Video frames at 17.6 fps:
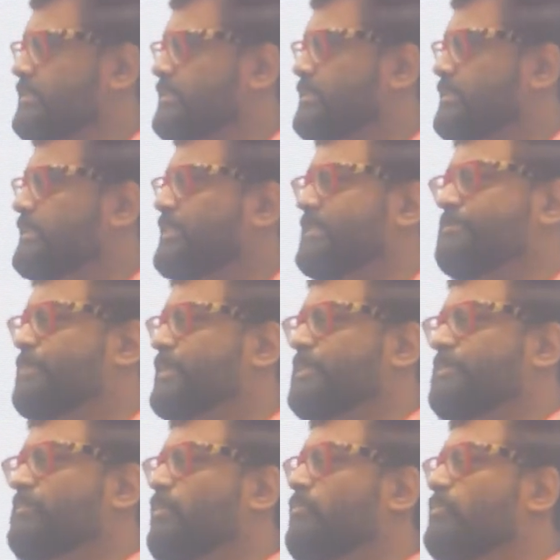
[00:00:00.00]
this,
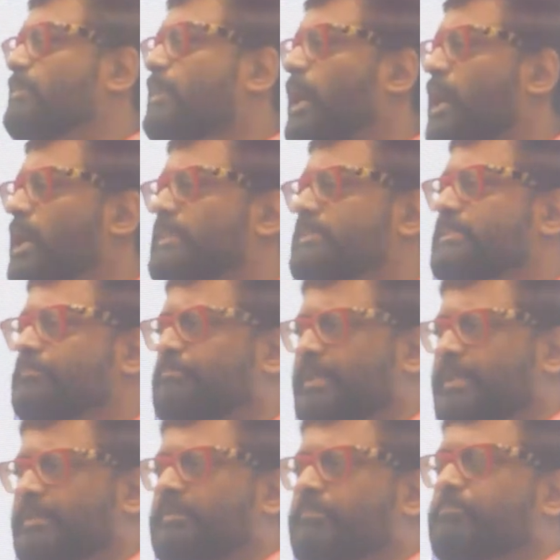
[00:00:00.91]
irrespective of large
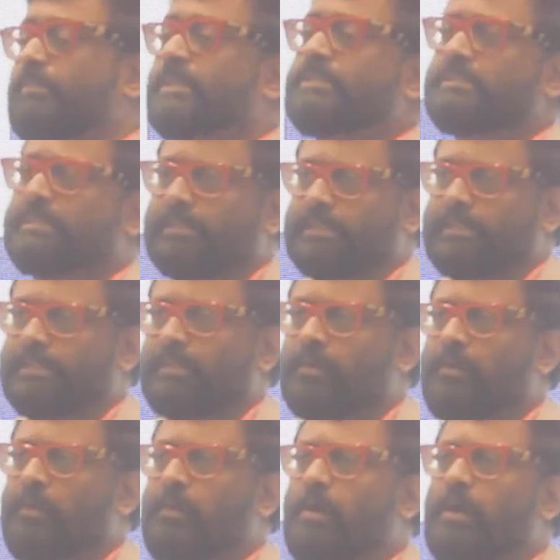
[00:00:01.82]
and big, majority.